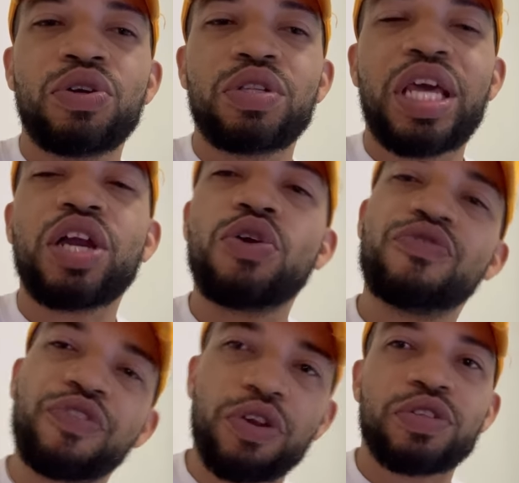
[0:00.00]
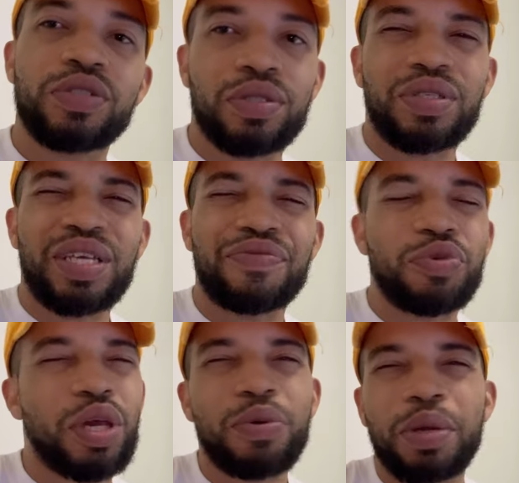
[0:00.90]
that go first, if you
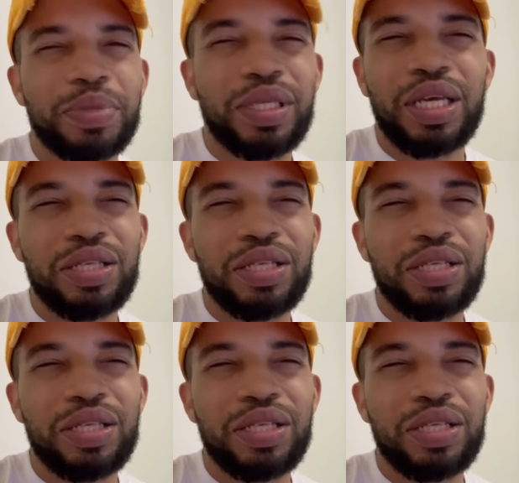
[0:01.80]
get what I'm saying.